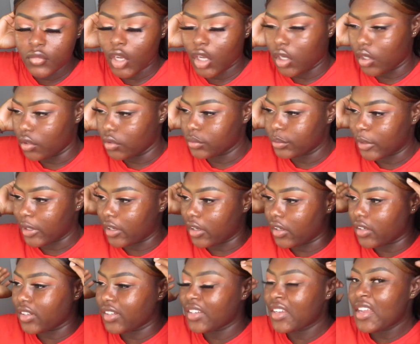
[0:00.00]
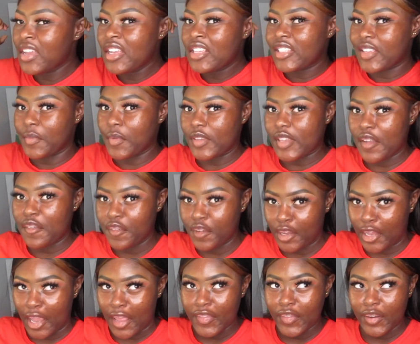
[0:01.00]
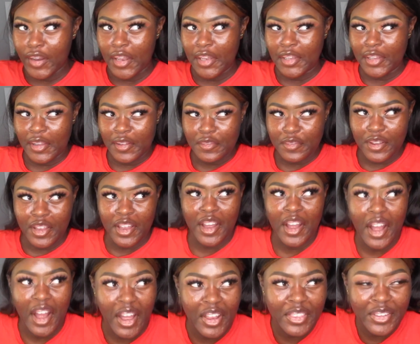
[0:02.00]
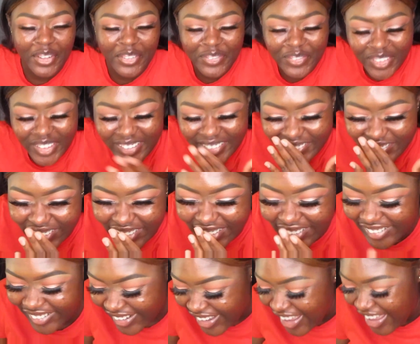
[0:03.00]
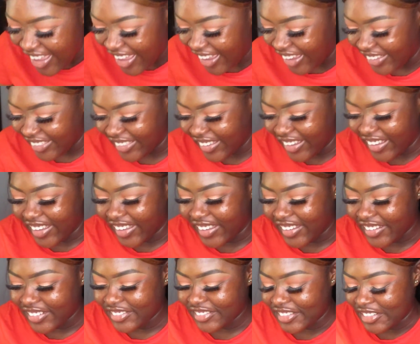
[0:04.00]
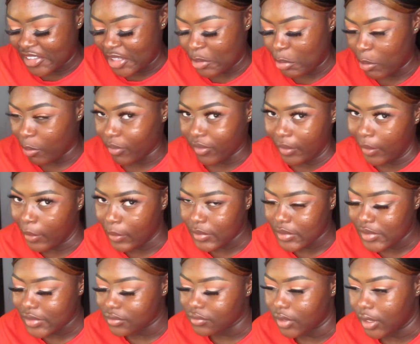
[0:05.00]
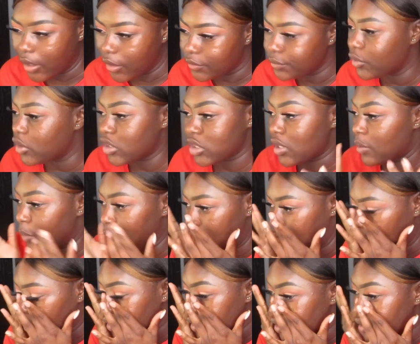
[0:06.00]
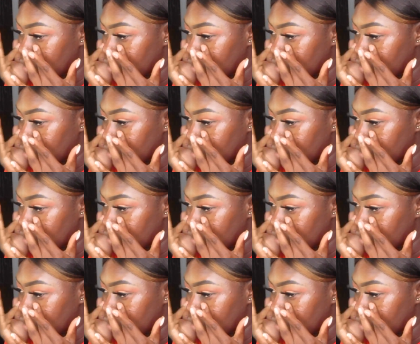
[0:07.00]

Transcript: Oh my god, sometimes I forget that I live with other people and like they're people in the house, you know, just not my house.